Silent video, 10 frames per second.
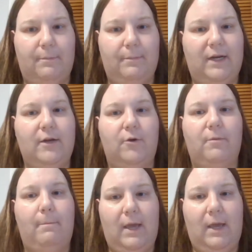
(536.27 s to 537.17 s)
but I know the
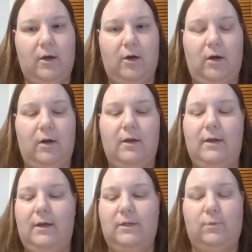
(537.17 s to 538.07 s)
Maker
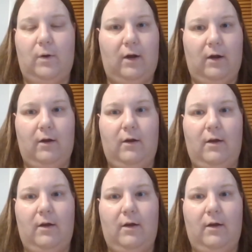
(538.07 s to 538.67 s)
is where